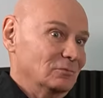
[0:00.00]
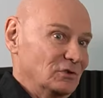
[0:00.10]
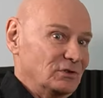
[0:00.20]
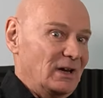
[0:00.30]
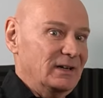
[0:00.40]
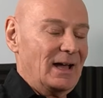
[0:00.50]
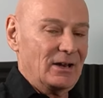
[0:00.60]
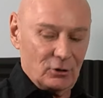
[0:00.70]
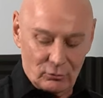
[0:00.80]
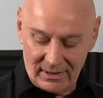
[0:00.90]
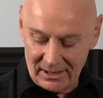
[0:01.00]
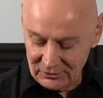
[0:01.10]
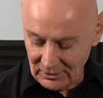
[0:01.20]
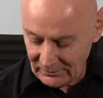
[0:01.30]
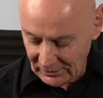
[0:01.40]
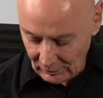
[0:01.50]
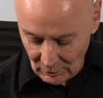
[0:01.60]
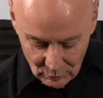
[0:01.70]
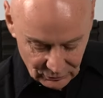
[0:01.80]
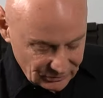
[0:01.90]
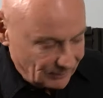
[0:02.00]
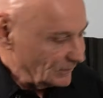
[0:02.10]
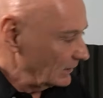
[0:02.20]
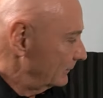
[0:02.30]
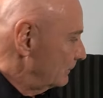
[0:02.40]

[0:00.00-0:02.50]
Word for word: deciding how to create something or own something.